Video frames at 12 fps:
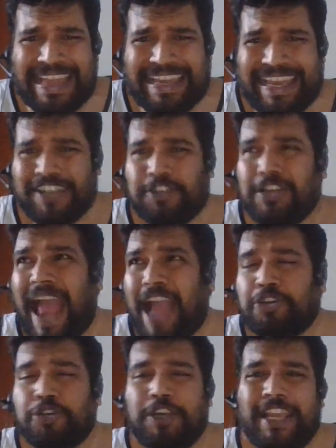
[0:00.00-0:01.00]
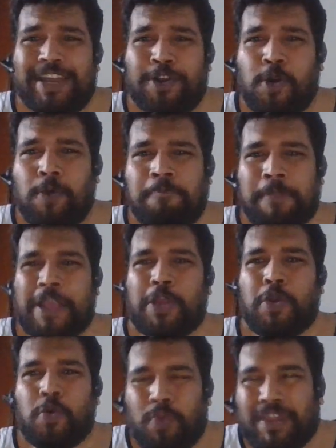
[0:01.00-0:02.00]
he is an action hero
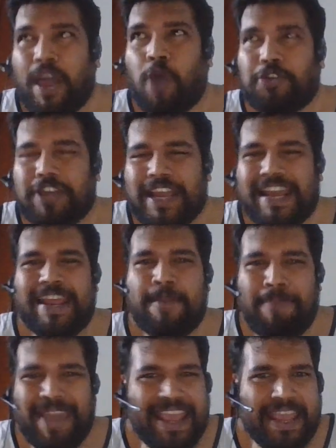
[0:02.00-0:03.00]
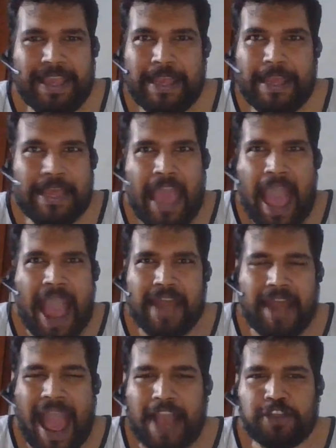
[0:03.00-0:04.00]
without really being
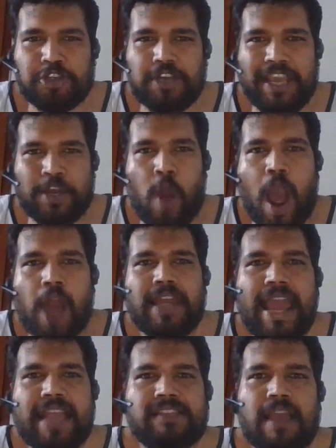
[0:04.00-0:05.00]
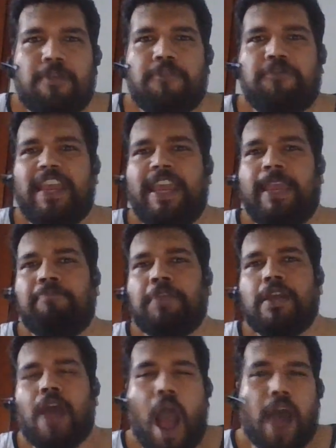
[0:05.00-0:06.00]
an action hero. Unlike some of the
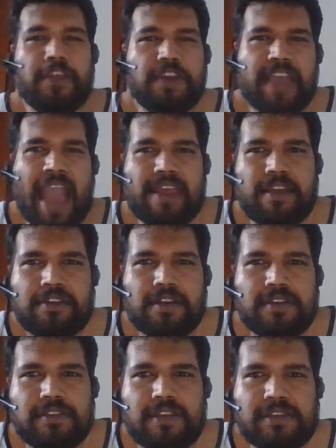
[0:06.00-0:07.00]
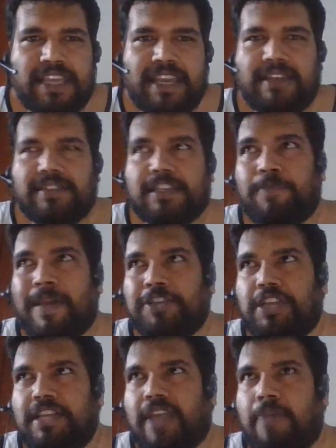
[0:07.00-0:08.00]
other characters in the series,
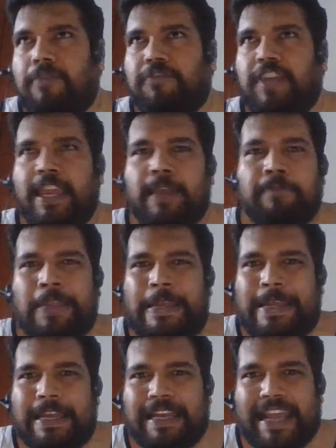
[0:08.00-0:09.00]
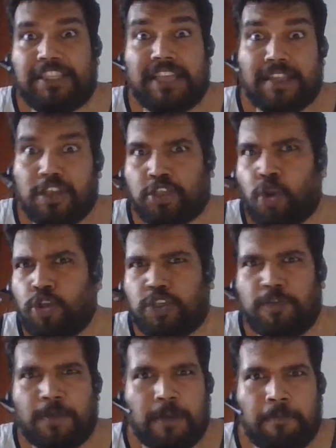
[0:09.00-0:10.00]
especially some of the, let's say, the
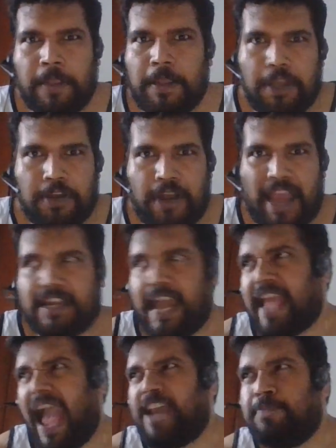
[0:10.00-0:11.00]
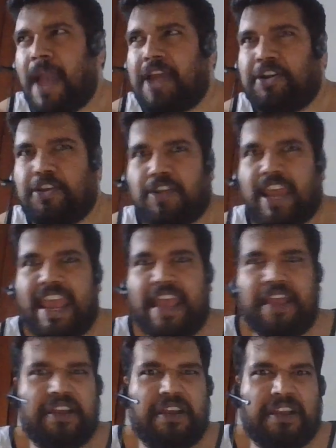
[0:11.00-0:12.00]
swordsmen, right, like Anomander
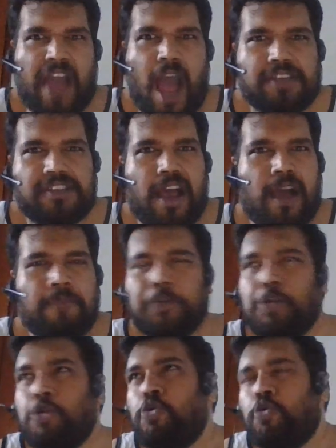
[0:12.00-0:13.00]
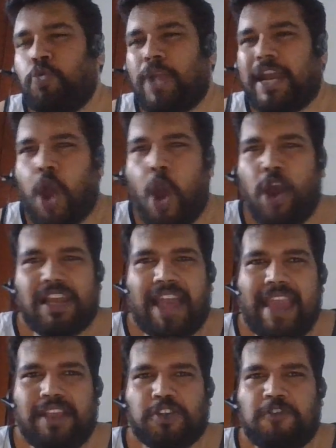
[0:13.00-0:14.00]
Ray, Karsa, who get all
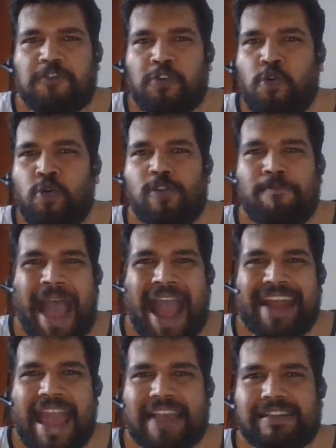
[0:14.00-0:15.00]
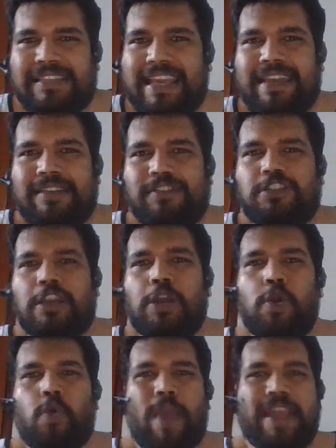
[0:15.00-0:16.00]
kinds of cool, badass scenes
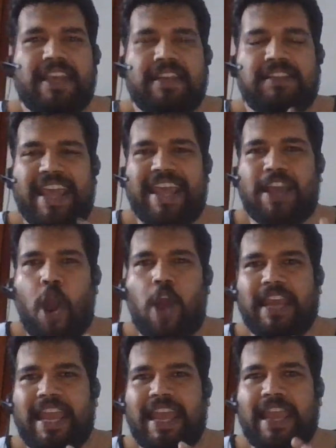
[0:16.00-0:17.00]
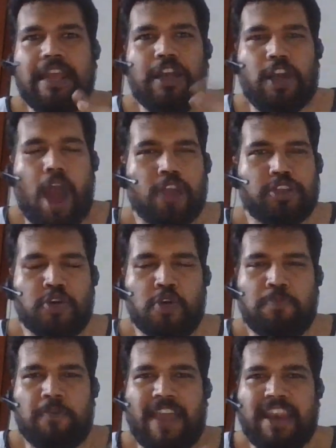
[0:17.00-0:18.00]
where they take on a large
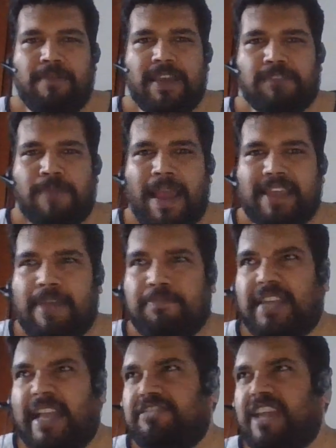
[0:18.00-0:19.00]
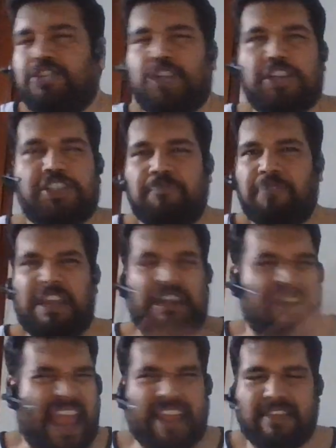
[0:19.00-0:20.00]
group of enemies by themselves and just
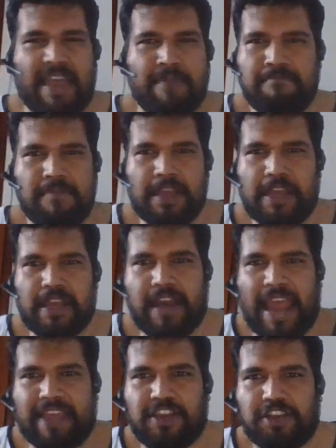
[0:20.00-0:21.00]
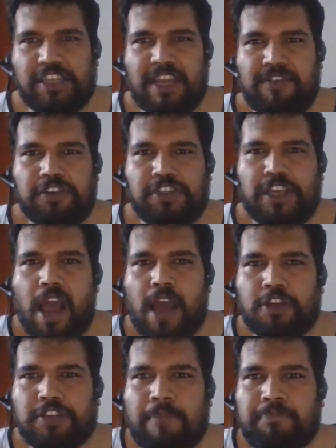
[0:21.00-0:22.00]
wreck them, like the Steven
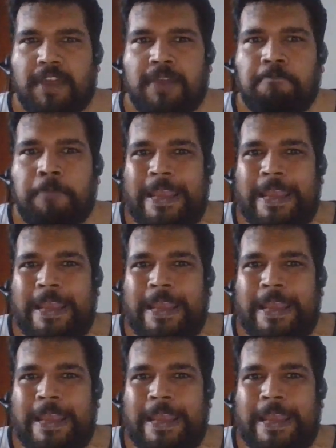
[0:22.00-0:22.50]
Seagal or something.